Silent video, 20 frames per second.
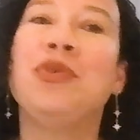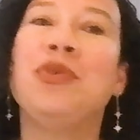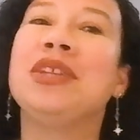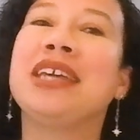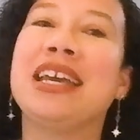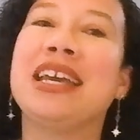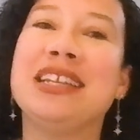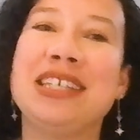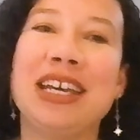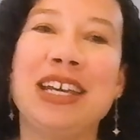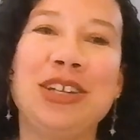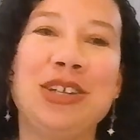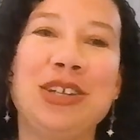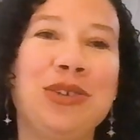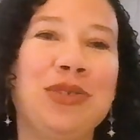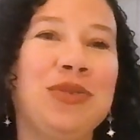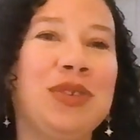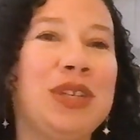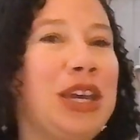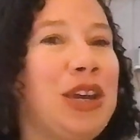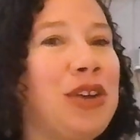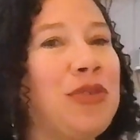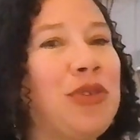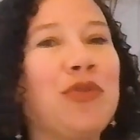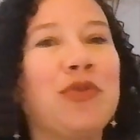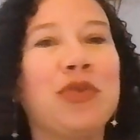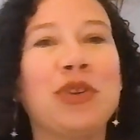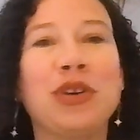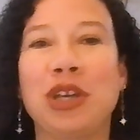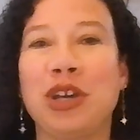With continued
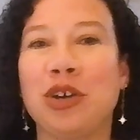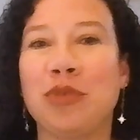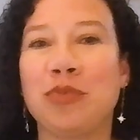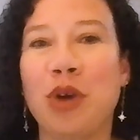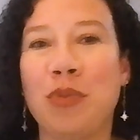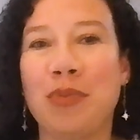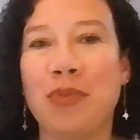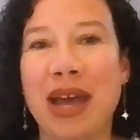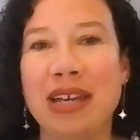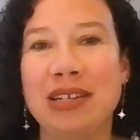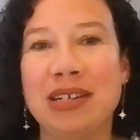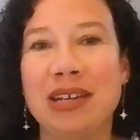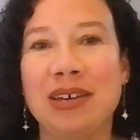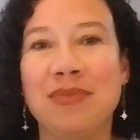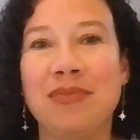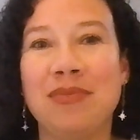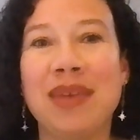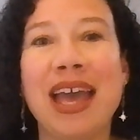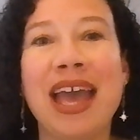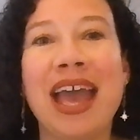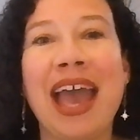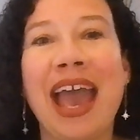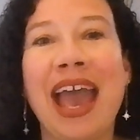year-over-year momentum,